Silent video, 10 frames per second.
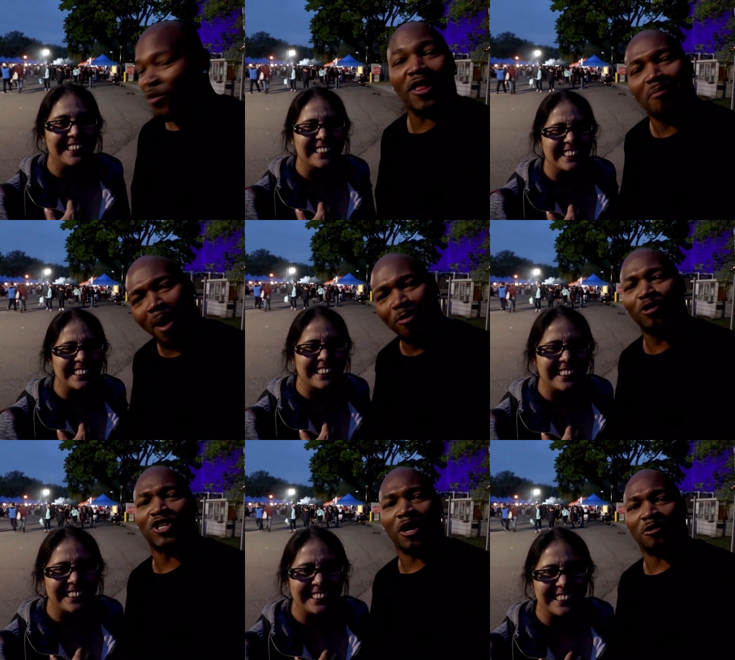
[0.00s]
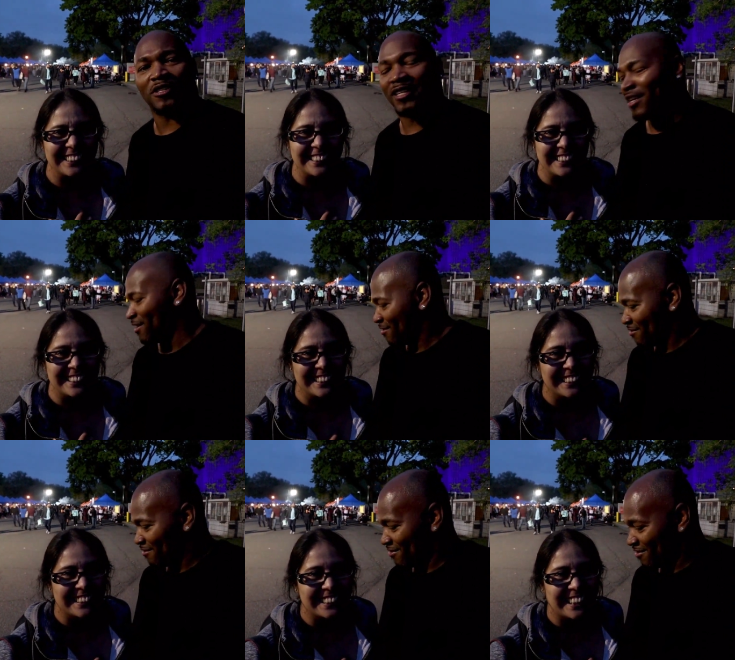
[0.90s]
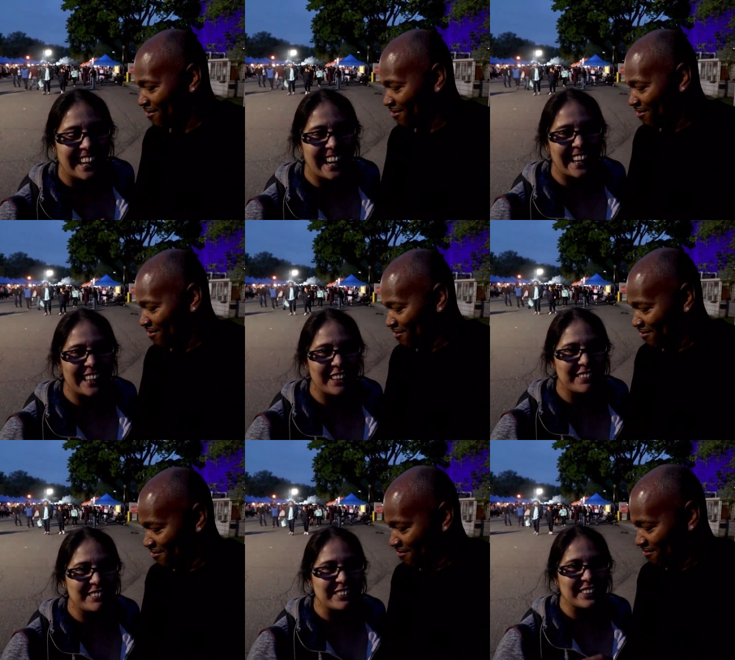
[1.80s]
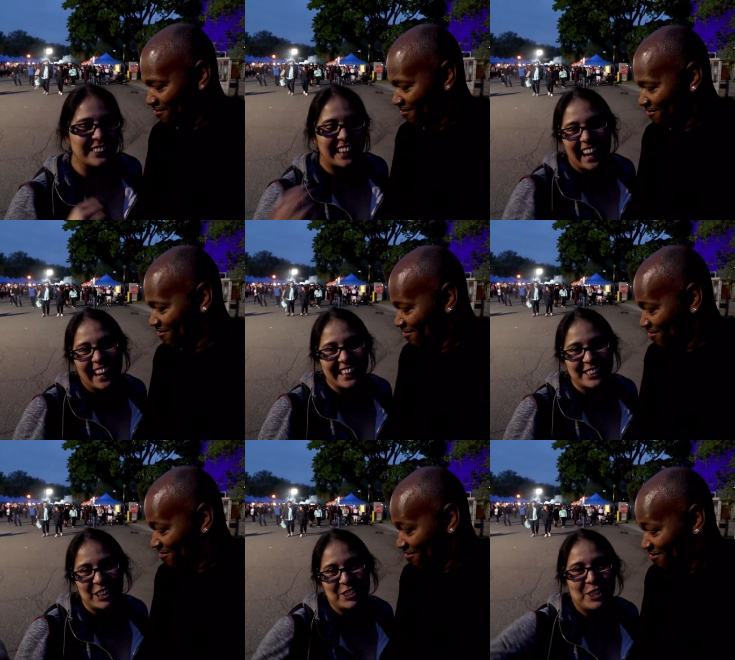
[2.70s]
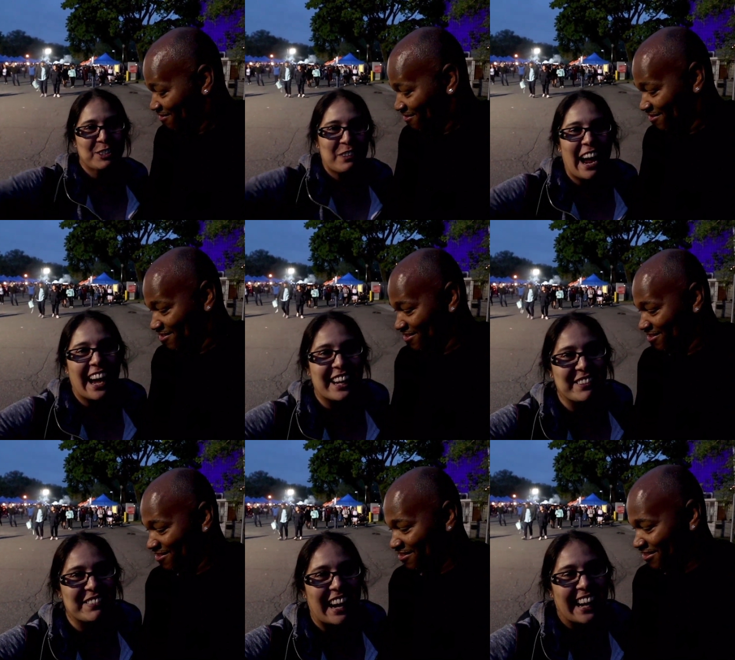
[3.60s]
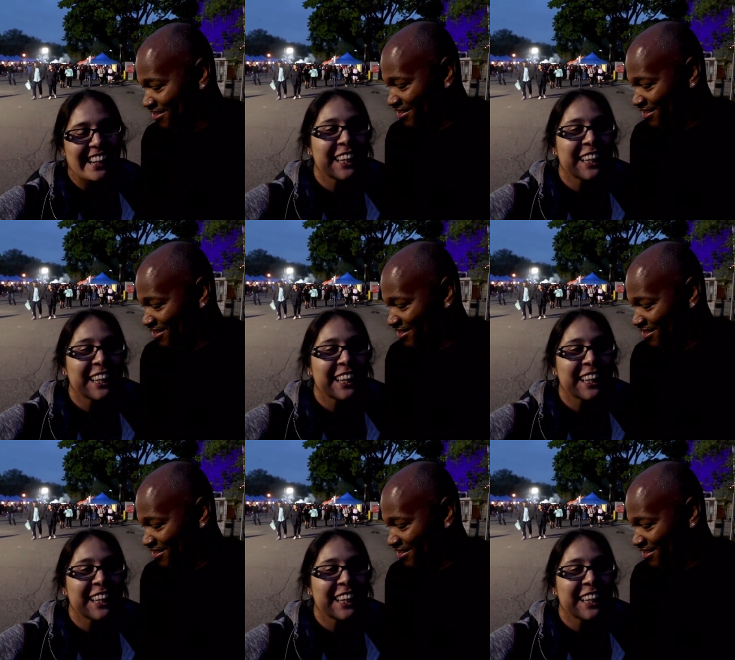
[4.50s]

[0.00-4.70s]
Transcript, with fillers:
Speaker 1: We're the Mamuchos.
Speaker 2: And if you like, just subscribe and